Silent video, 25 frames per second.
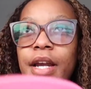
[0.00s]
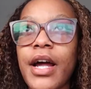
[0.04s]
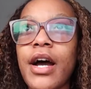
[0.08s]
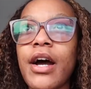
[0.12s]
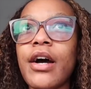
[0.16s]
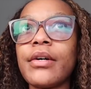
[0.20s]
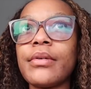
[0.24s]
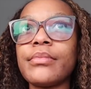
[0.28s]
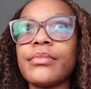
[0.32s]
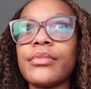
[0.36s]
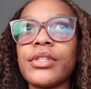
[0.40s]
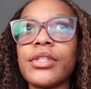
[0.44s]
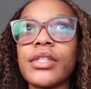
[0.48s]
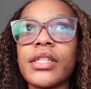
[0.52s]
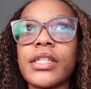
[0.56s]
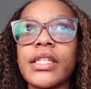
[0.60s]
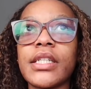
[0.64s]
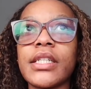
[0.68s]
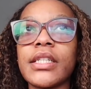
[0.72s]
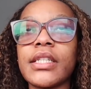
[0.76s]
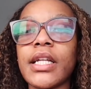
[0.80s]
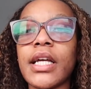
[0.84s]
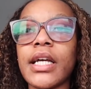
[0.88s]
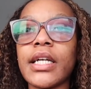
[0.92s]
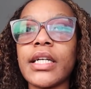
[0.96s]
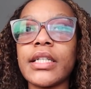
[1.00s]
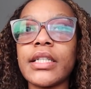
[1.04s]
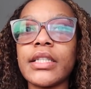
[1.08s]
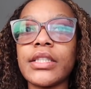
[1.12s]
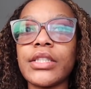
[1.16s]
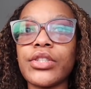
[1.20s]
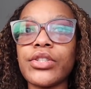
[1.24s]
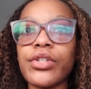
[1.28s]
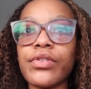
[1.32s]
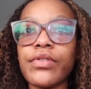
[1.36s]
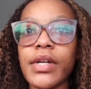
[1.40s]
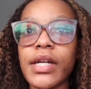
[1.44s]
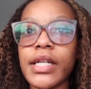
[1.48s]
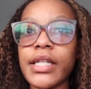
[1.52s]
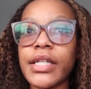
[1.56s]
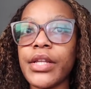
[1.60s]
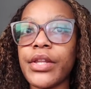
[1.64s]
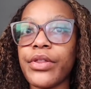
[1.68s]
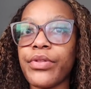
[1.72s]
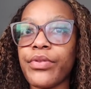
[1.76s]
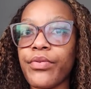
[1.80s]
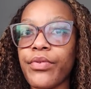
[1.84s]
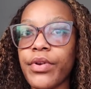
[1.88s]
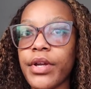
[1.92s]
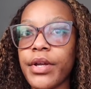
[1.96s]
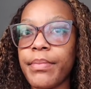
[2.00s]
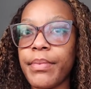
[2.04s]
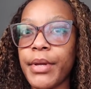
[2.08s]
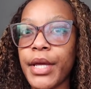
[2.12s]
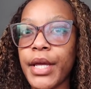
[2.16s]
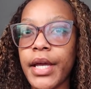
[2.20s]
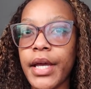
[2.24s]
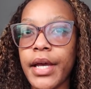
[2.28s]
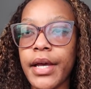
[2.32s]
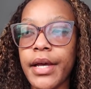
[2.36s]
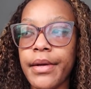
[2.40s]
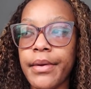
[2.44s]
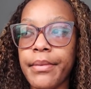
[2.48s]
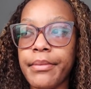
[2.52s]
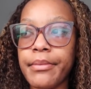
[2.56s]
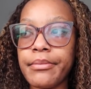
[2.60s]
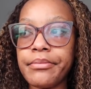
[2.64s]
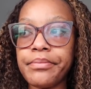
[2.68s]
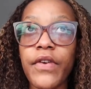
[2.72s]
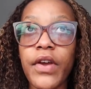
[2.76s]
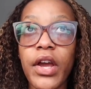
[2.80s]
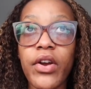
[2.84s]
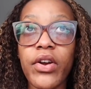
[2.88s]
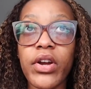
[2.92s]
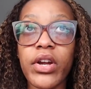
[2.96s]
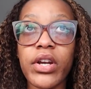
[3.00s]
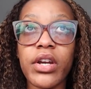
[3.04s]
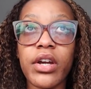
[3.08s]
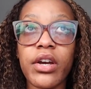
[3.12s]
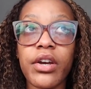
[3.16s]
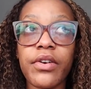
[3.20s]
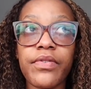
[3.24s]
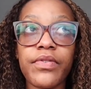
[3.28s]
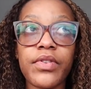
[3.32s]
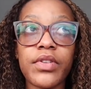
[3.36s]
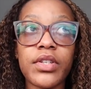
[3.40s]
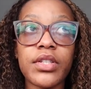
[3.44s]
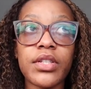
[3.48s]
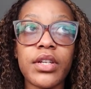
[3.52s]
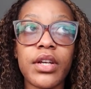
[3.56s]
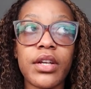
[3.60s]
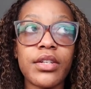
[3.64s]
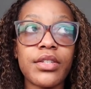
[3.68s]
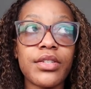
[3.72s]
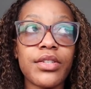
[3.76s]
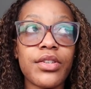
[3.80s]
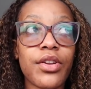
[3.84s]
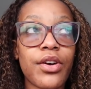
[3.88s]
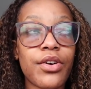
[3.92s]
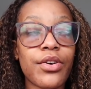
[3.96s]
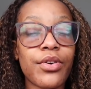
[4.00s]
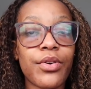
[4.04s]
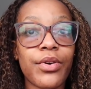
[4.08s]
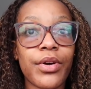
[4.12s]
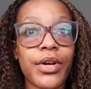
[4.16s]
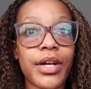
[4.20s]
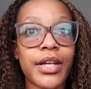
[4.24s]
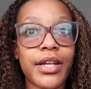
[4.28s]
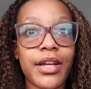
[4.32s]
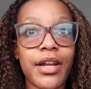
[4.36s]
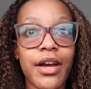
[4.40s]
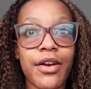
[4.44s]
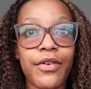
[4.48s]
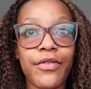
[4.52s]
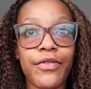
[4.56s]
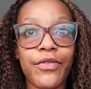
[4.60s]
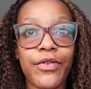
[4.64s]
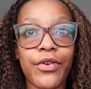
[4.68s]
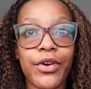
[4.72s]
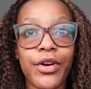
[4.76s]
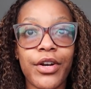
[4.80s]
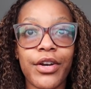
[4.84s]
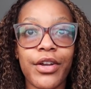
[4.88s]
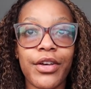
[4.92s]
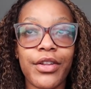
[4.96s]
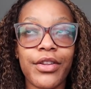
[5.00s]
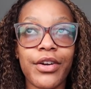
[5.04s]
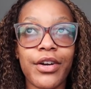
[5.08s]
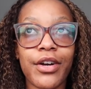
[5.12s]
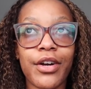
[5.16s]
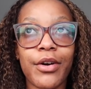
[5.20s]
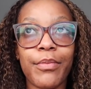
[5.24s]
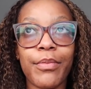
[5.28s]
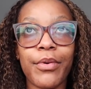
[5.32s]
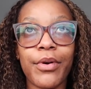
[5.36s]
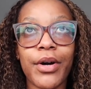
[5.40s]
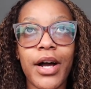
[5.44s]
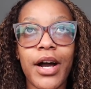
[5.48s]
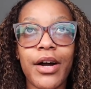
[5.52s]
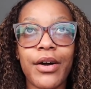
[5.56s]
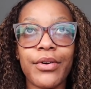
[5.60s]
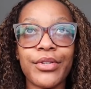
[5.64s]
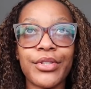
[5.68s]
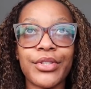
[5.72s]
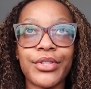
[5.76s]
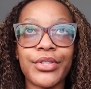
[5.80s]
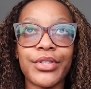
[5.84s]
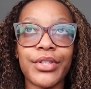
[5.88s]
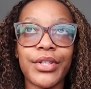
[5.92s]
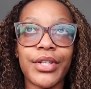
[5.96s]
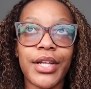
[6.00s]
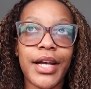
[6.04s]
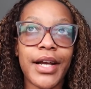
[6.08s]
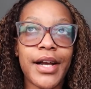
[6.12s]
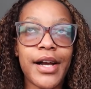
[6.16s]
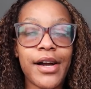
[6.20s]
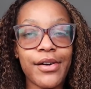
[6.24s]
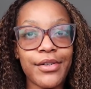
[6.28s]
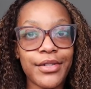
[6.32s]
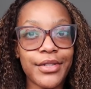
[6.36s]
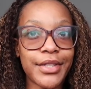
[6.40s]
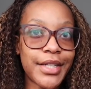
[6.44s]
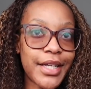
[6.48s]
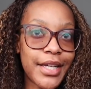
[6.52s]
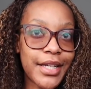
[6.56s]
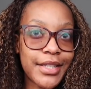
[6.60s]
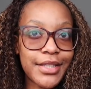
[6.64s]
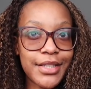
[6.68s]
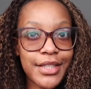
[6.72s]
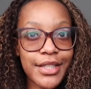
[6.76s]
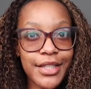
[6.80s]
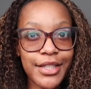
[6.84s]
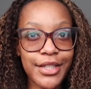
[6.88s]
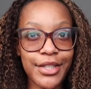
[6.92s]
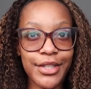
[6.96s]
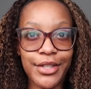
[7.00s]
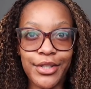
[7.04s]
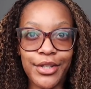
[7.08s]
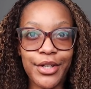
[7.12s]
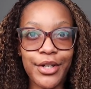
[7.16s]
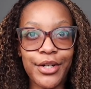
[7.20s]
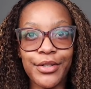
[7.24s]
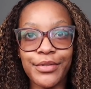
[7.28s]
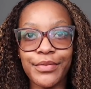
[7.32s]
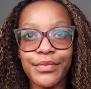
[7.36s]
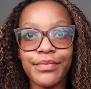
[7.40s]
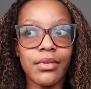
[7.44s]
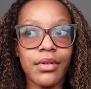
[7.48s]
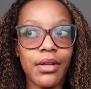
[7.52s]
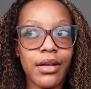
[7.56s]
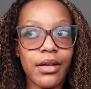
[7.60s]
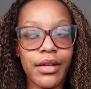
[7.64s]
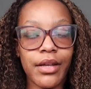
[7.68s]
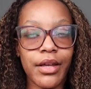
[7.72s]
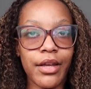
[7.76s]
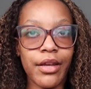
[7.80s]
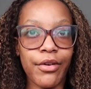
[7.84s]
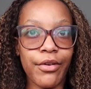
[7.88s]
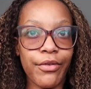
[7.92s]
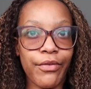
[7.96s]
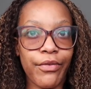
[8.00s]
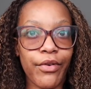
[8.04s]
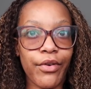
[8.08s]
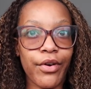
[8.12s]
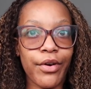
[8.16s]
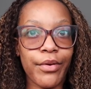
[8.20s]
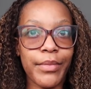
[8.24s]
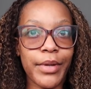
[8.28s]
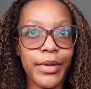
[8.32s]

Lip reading: now I'm looking like it's already 3 p.m. Fair enough, the sun's not going down for another couple hours, so like I'll get to, you know, look cute for a